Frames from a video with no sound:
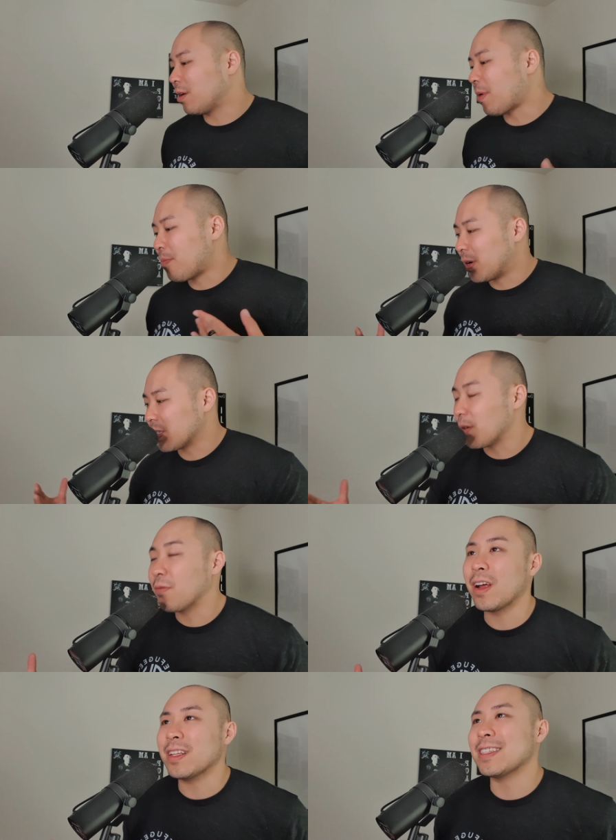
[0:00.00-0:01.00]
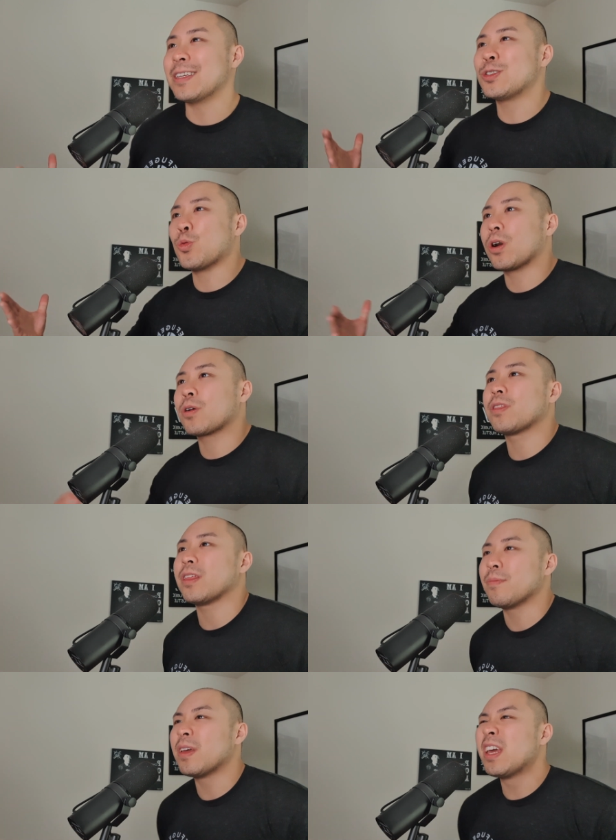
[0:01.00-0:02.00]
of my personal friends, I used to work with
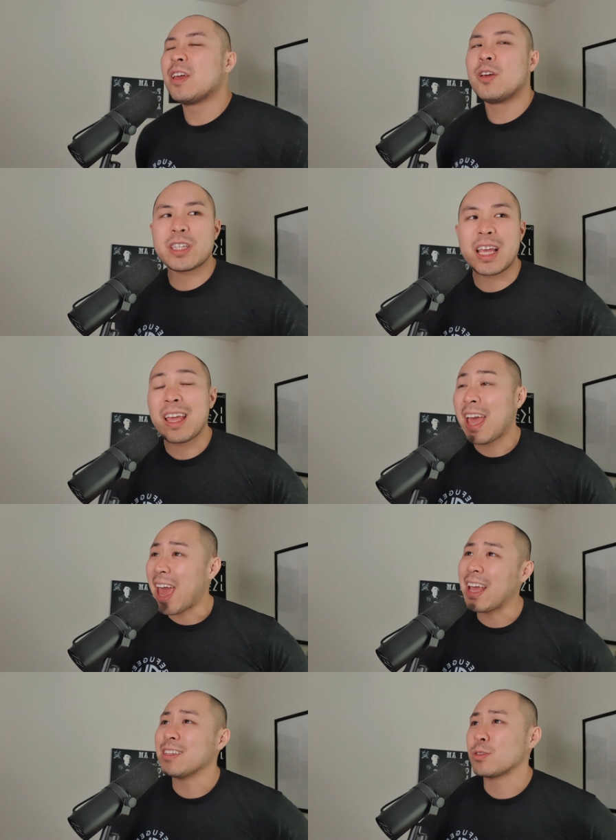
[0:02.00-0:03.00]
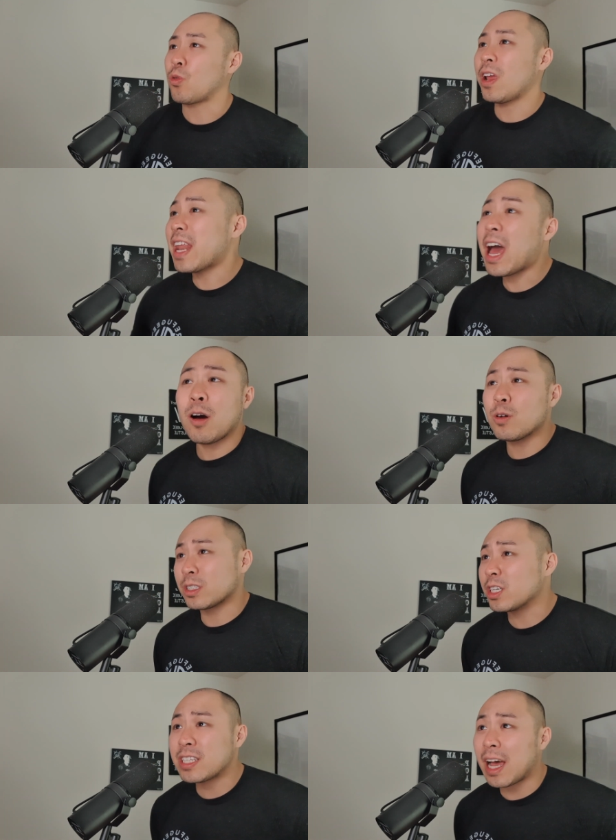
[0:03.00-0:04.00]
him. He's like, hey, is right now a
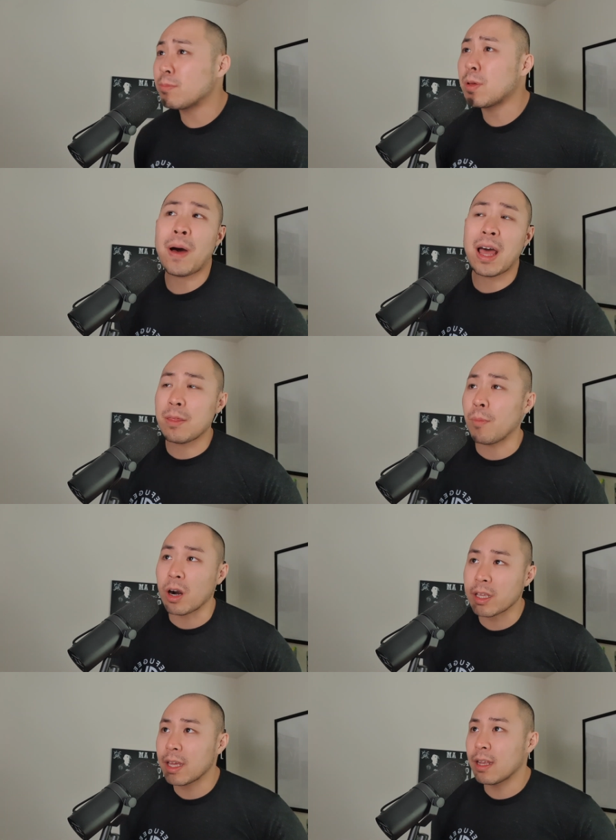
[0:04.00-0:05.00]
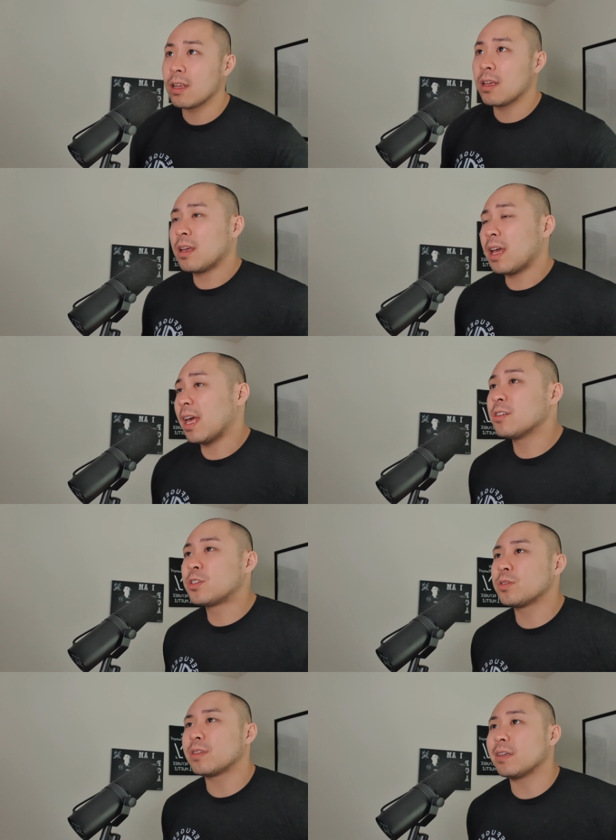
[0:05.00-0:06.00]
good time to buy the market? And the
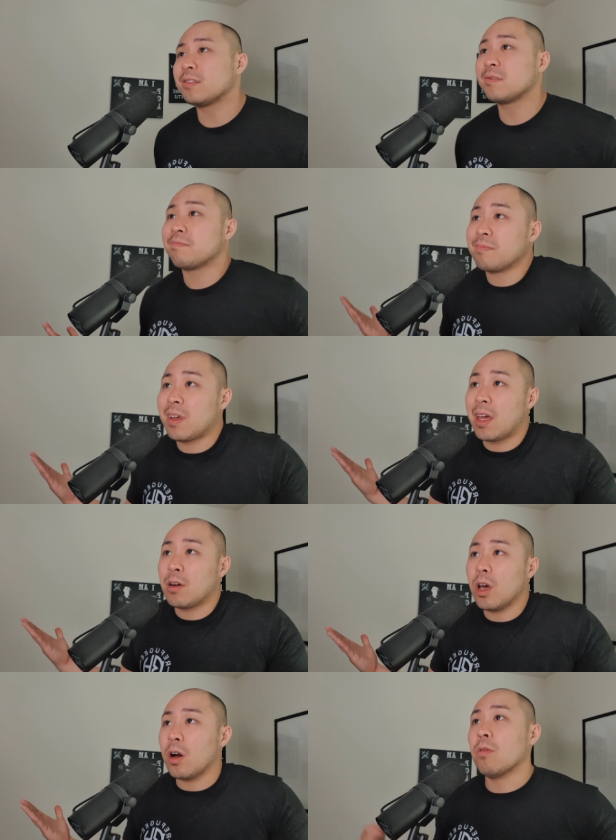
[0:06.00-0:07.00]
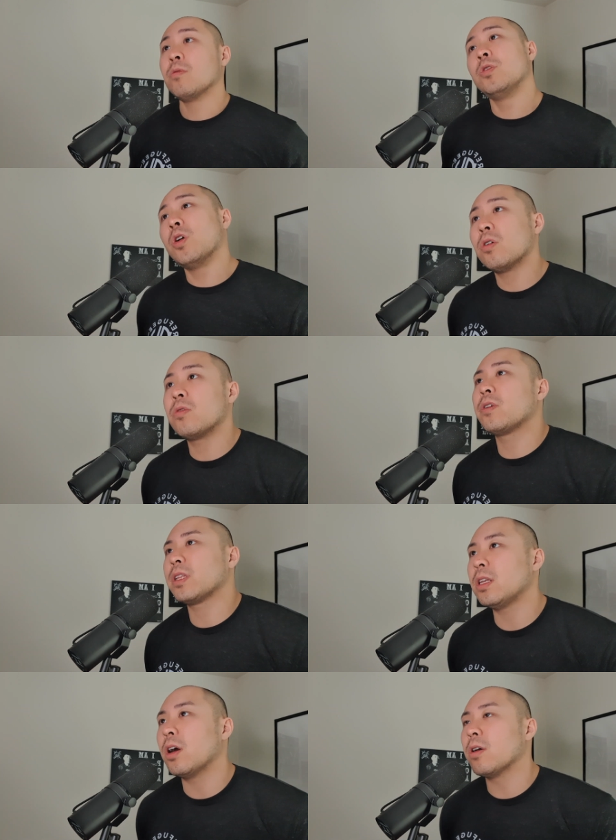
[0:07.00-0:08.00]
truth is, I don't know. No one
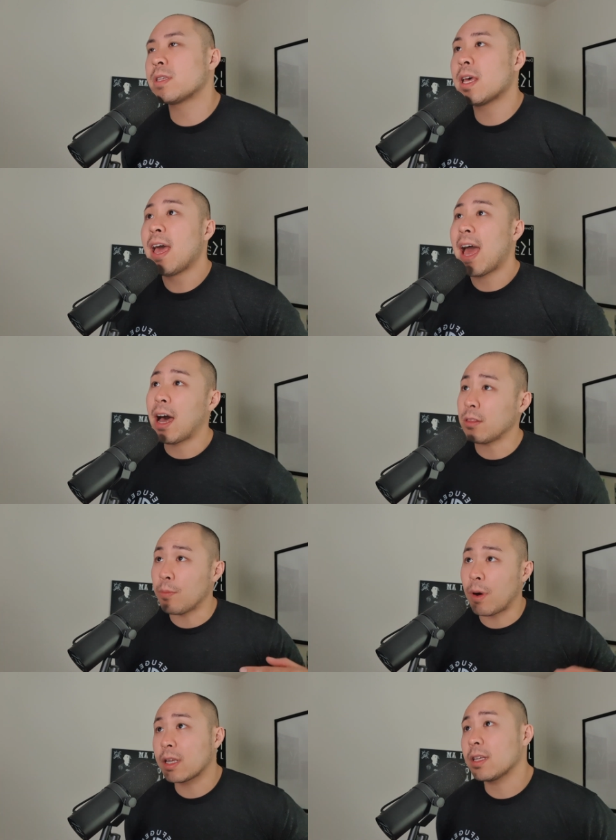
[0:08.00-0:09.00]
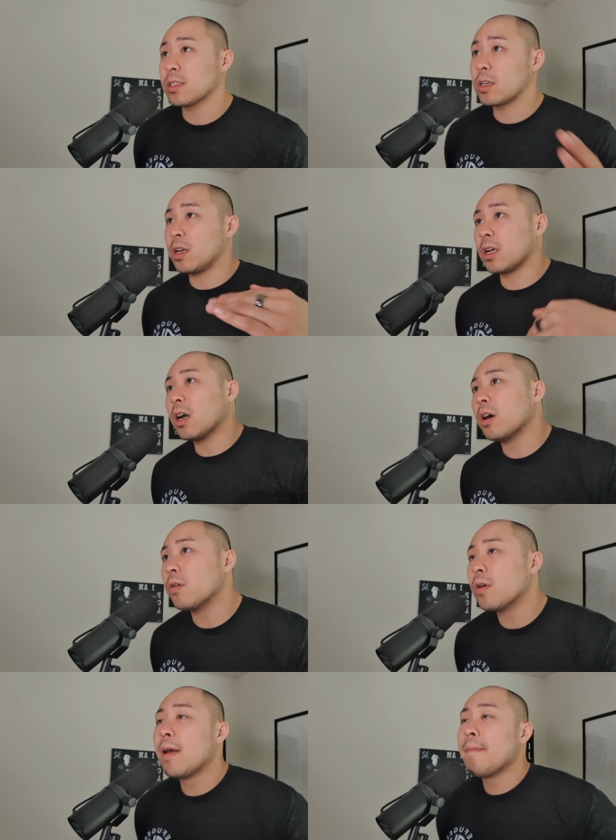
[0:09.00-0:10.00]
really knows how the market is going to go.
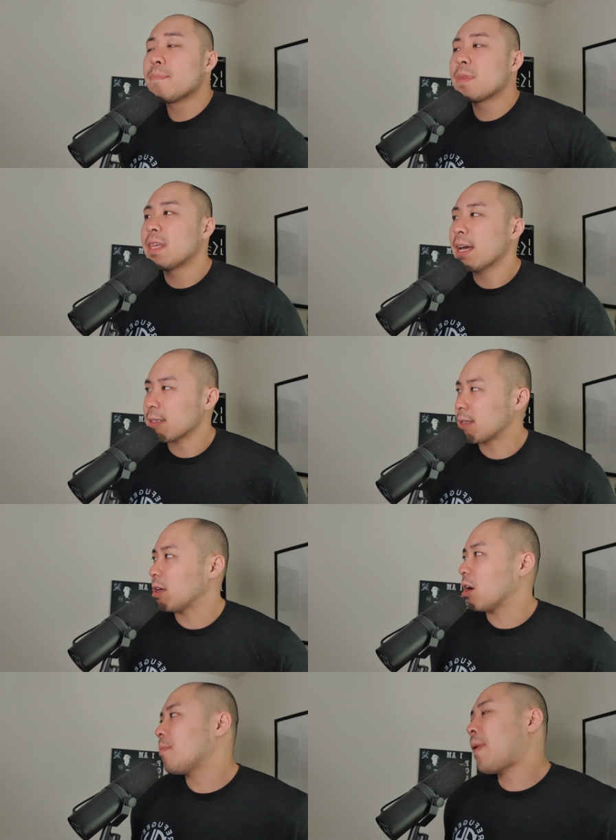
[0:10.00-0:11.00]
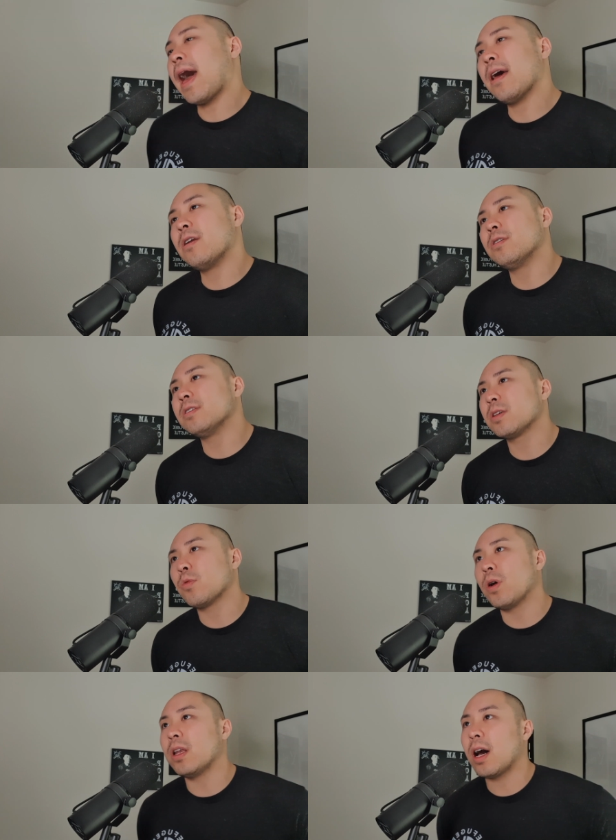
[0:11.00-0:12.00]
Yes, there are patterns and
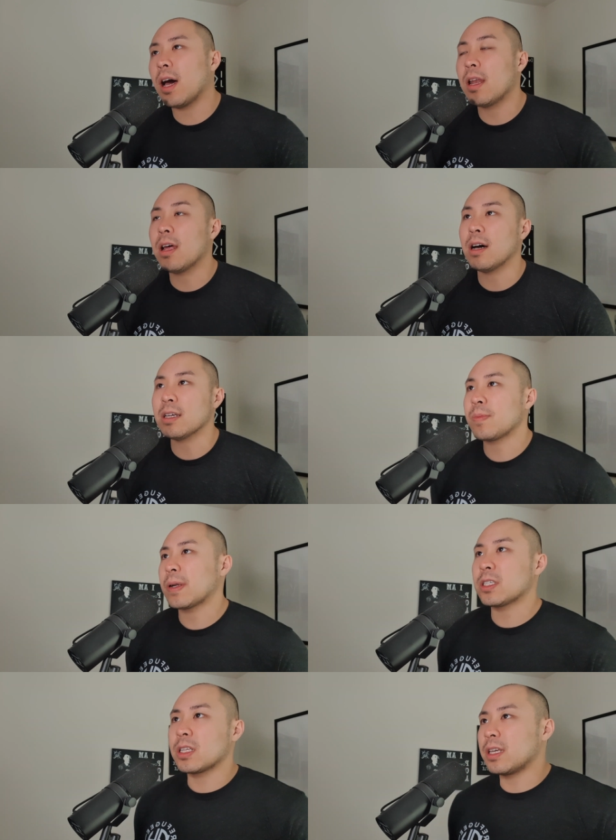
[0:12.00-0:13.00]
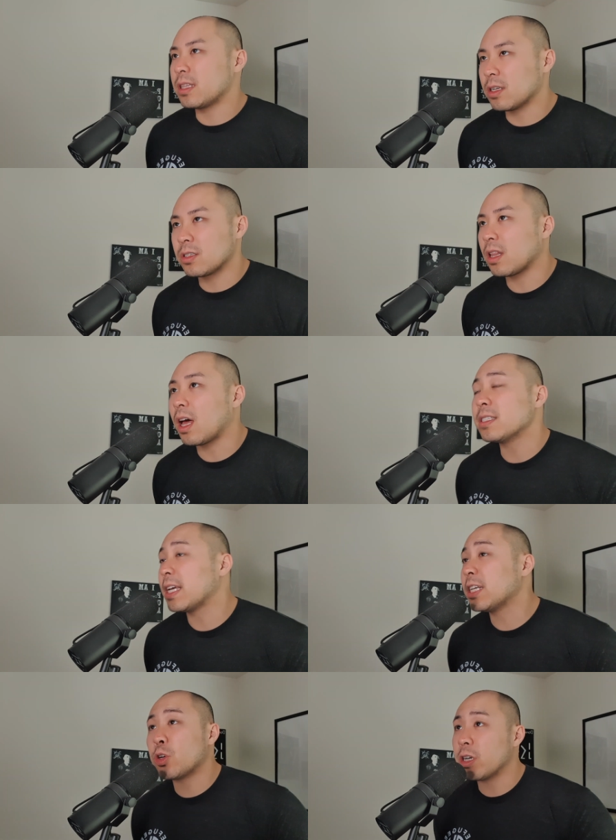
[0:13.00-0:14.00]
whatnot, especially there's a lot of
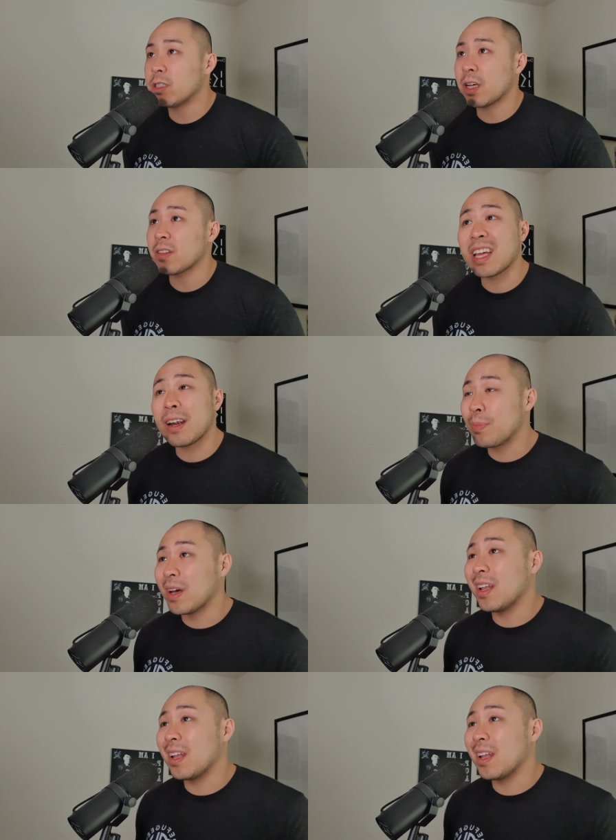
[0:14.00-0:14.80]
day traders out there, but